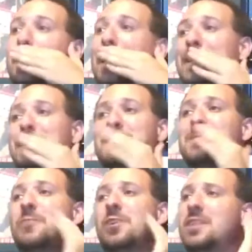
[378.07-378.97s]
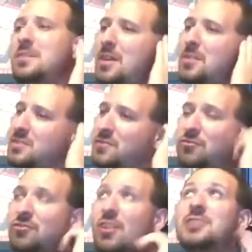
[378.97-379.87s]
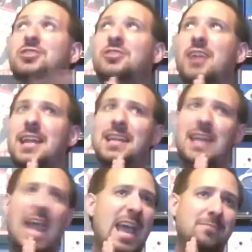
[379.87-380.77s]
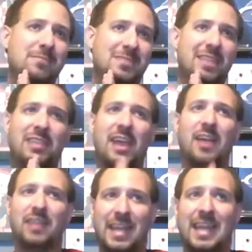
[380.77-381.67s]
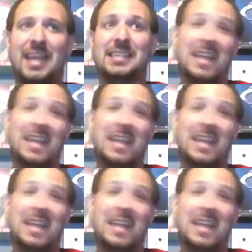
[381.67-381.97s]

Like, this is one of the most frustrating games that there is.